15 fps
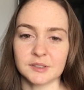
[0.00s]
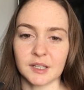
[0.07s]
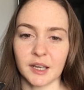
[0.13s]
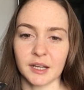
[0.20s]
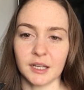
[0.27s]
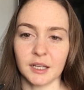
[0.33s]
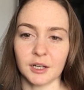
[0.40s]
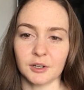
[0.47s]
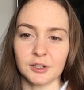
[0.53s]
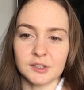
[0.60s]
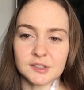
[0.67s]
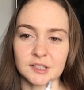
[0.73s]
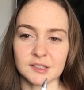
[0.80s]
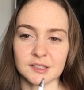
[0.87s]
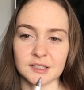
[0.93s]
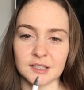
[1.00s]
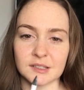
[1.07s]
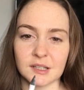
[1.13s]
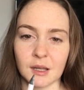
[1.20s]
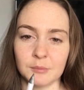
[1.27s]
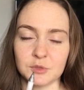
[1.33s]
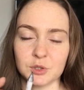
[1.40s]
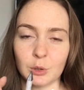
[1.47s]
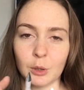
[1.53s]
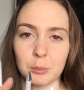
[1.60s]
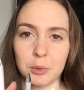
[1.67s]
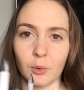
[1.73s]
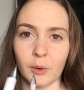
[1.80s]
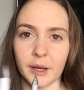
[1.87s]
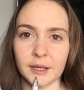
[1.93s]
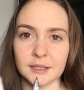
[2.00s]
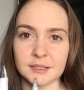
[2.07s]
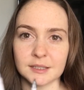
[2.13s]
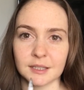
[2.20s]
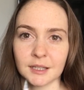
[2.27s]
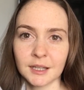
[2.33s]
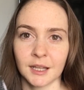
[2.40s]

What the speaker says: tiny areas because it does come to a point,